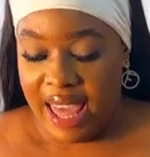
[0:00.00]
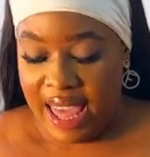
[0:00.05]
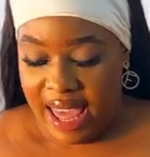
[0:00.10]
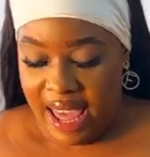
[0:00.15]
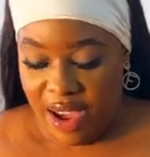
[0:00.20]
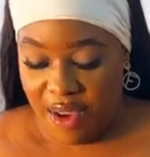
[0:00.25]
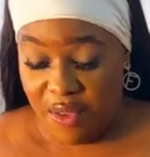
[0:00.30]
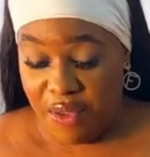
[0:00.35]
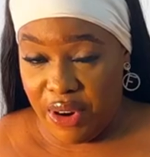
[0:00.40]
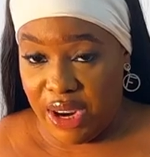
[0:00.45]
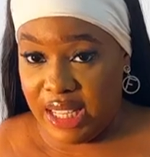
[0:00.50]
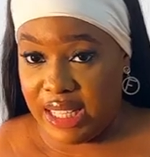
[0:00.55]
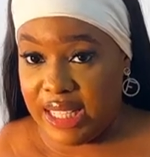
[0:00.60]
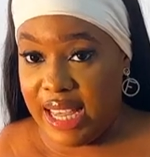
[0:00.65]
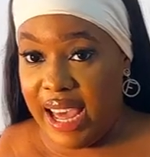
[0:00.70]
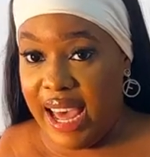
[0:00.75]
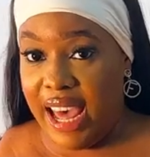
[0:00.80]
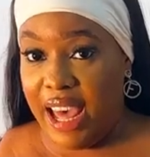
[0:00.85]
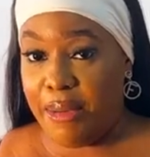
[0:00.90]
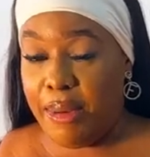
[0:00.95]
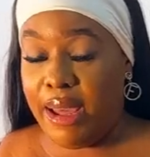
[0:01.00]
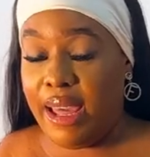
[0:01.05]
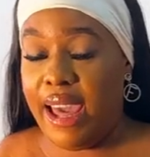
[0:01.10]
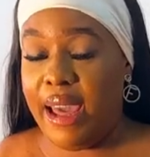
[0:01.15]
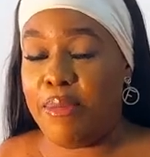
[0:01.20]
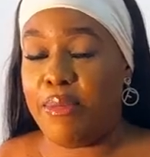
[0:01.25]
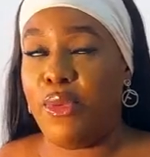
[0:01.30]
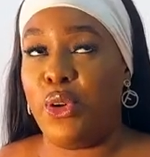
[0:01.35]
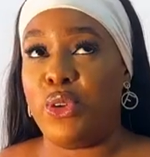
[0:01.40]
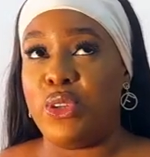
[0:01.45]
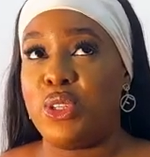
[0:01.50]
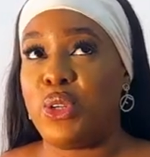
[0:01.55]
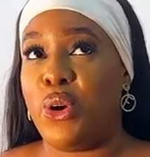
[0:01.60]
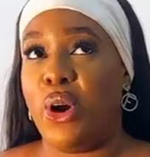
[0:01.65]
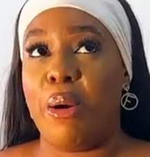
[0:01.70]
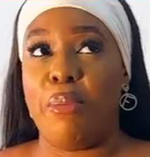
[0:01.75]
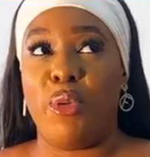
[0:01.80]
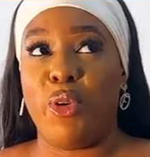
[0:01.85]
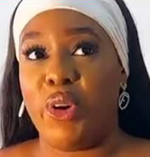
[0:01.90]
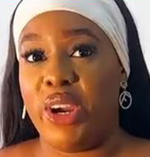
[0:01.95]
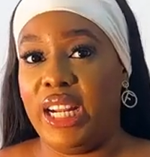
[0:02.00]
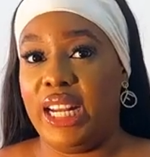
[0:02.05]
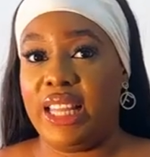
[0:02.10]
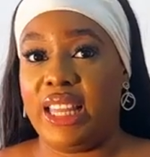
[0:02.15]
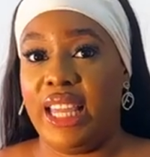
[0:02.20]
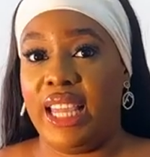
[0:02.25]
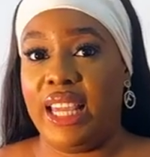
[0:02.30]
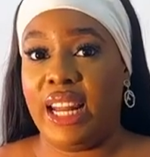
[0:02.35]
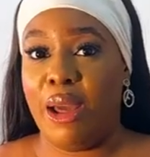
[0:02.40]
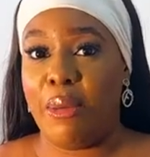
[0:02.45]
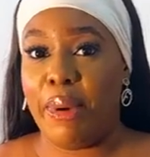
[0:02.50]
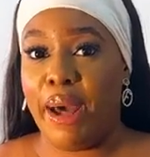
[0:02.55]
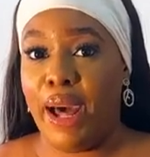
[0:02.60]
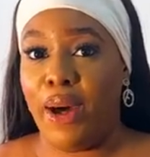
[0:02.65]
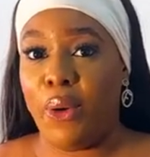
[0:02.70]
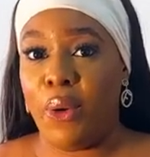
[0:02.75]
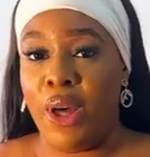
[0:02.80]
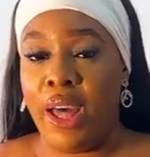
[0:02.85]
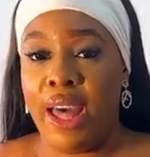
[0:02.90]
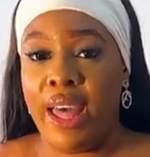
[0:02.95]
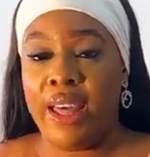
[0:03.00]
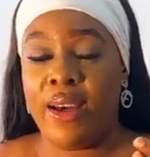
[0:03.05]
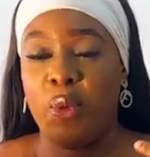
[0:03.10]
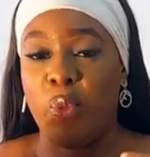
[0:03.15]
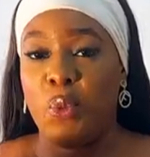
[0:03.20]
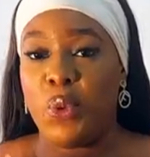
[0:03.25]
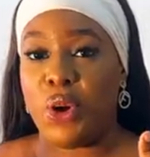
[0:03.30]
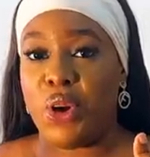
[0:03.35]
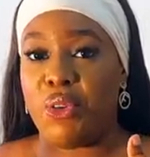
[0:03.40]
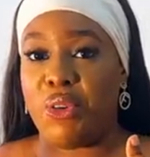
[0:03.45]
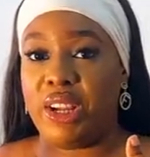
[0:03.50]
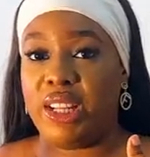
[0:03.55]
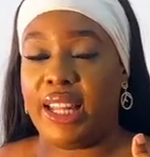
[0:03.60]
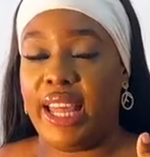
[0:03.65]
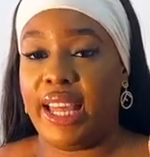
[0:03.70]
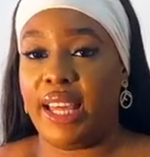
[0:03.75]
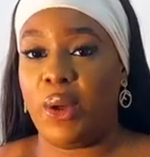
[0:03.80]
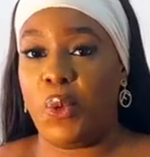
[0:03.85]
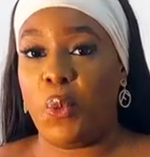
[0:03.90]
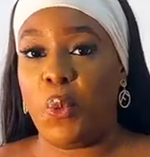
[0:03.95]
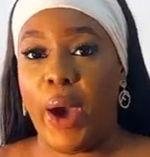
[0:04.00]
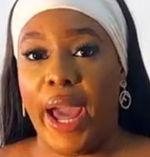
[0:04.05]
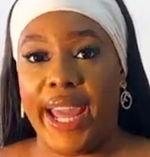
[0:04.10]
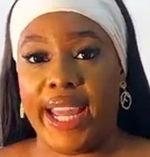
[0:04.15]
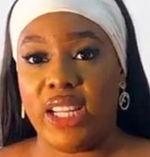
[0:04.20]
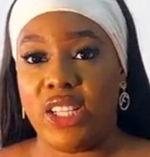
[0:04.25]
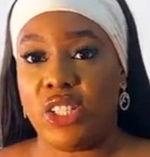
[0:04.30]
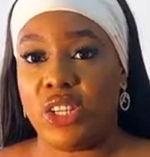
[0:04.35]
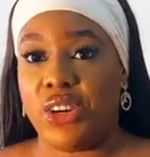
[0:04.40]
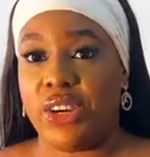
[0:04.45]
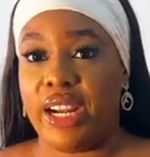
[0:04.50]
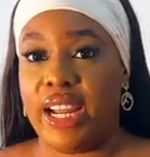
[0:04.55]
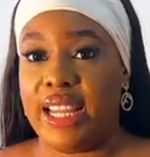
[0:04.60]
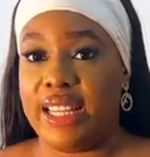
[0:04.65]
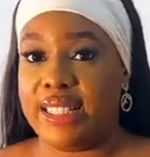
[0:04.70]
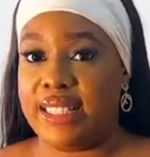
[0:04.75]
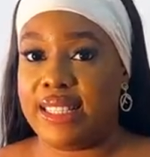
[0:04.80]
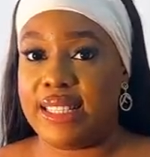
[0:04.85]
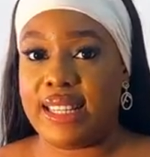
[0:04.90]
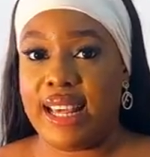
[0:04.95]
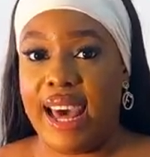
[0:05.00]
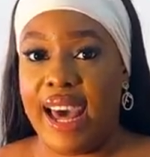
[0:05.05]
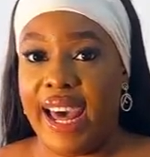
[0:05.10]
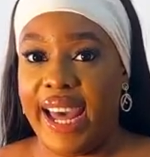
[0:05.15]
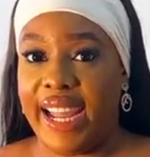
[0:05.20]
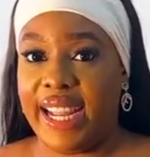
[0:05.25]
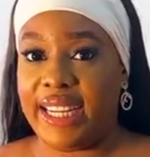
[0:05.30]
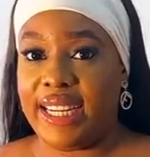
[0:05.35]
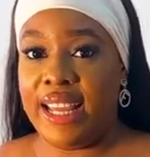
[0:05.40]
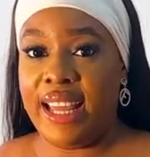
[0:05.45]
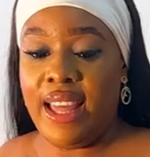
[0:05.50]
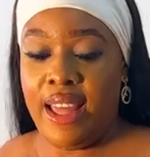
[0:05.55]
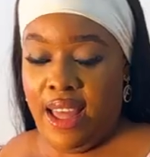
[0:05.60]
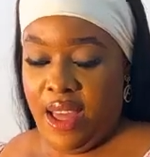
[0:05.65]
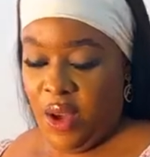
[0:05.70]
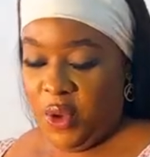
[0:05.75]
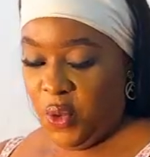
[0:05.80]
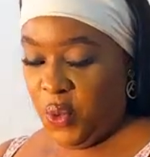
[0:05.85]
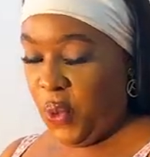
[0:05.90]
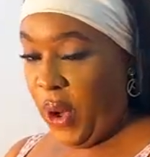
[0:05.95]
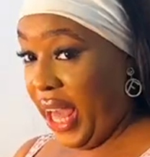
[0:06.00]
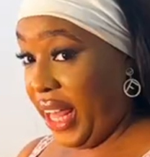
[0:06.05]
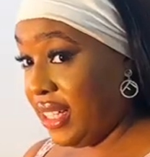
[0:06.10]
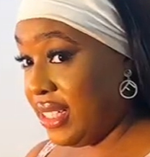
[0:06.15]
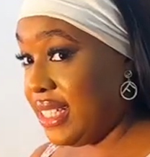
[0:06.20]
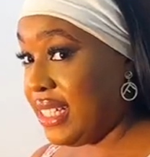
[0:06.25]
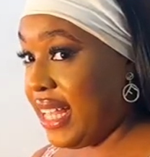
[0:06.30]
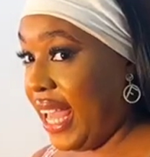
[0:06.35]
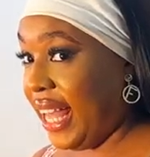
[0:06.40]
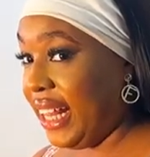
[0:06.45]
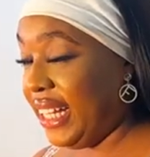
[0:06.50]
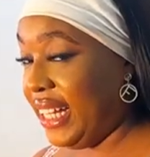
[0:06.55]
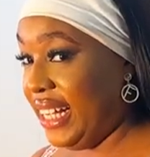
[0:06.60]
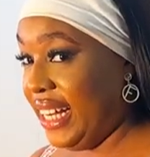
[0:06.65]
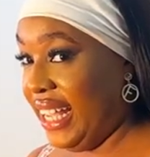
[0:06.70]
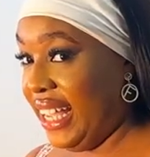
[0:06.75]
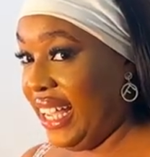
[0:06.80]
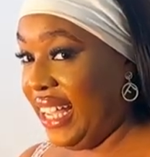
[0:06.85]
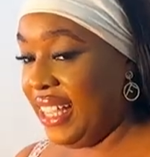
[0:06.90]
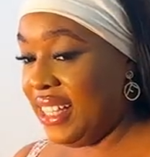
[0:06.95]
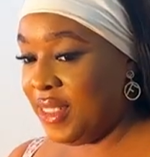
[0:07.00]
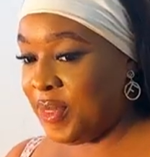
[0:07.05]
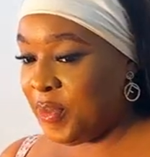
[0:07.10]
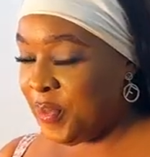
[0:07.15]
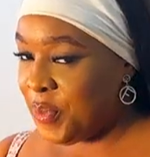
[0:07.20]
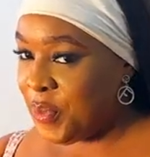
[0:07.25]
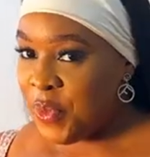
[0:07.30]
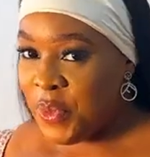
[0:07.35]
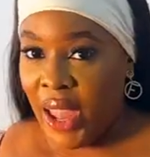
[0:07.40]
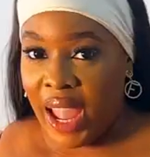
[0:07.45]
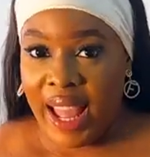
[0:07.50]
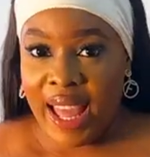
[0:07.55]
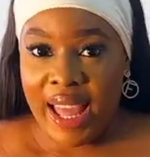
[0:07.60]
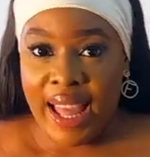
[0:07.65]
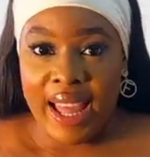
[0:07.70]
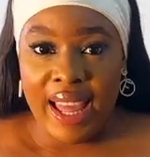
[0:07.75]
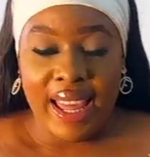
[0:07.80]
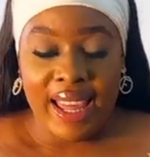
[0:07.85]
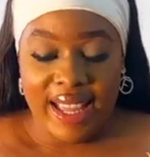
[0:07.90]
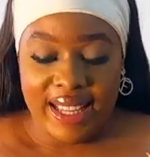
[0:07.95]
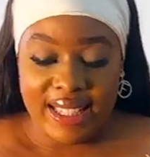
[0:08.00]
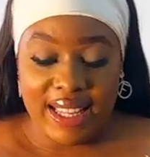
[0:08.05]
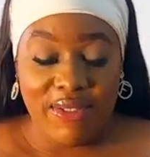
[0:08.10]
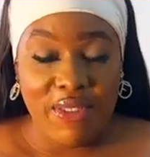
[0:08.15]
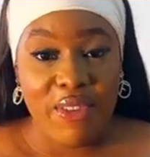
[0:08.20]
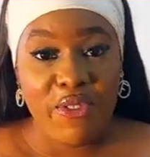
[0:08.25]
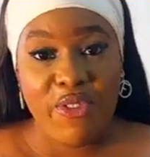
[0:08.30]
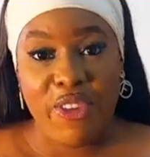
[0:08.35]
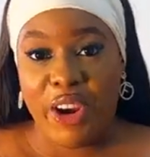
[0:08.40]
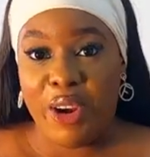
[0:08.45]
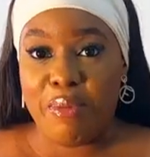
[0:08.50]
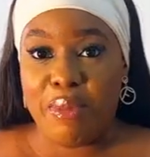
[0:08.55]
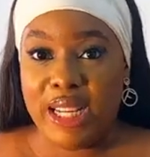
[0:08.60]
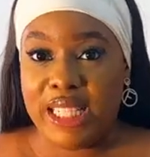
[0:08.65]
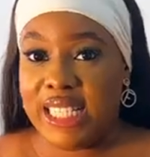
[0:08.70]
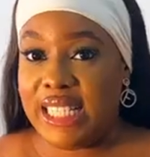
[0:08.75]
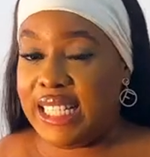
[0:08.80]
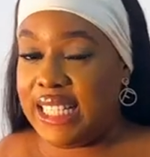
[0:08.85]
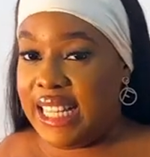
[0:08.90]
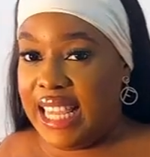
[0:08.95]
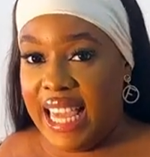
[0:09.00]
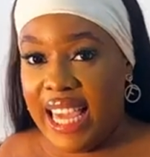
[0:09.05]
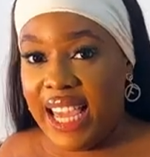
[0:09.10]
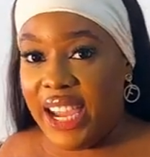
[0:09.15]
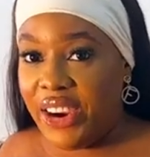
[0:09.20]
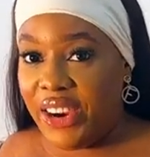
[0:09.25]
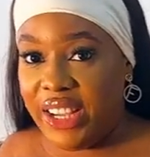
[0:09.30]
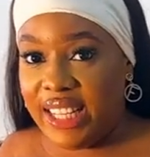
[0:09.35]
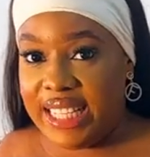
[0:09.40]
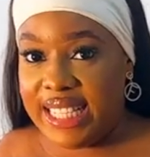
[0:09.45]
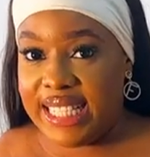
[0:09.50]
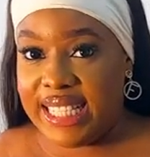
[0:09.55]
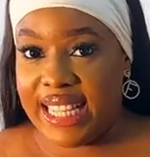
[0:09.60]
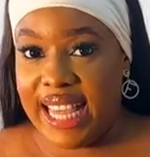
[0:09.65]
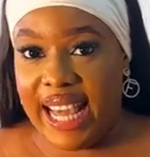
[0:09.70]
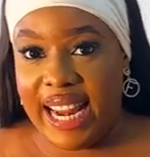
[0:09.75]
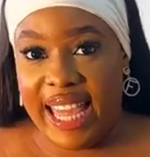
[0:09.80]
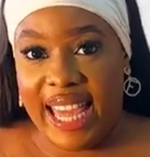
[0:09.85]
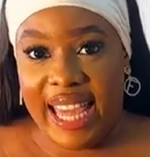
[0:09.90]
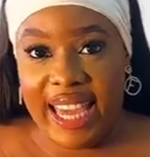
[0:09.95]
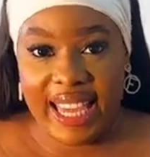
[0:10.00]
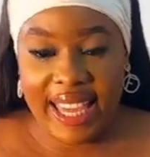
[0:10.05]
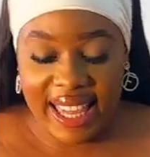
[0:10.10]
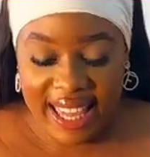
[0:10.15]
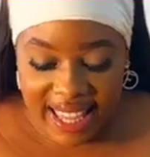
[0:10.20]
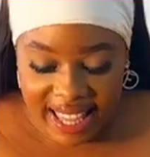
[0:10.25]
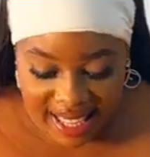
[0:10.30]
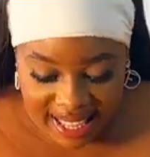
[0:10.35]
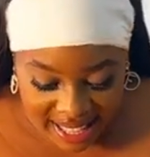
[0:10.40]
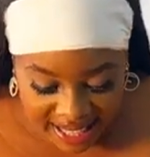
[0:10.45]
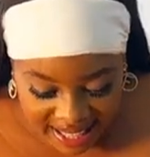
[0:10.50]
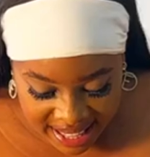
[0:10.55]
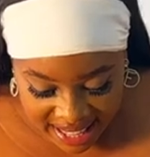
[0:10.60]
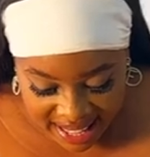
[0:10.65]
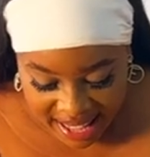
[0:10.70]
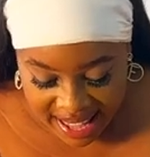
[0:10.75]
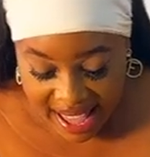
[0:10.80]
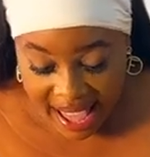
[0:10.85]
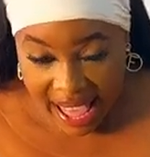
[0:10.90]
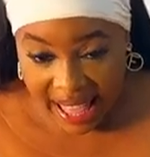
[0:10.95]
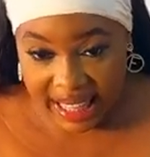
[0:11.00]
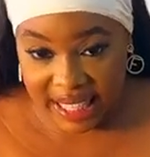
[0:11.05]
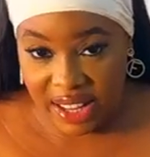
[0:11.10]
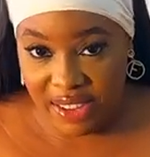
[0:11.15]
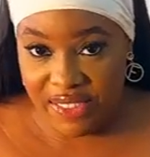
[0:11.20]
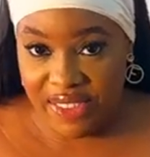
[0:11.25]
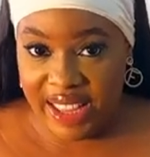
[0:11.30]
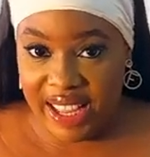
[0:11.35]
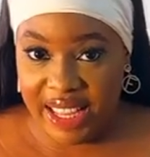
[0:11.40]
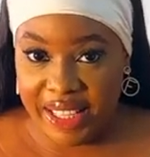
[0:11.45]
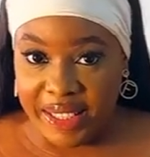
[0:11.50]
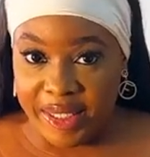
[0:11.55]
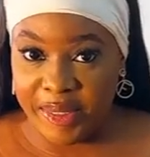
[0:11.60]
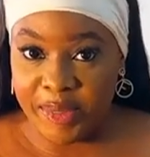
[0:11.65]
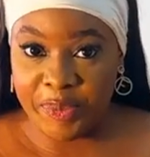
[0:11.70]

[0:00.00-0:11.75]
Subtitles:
every time. I'm already thinking about wearing like a white shirt inside while styling it. It's giving very much tea girl aesthetic. I love it.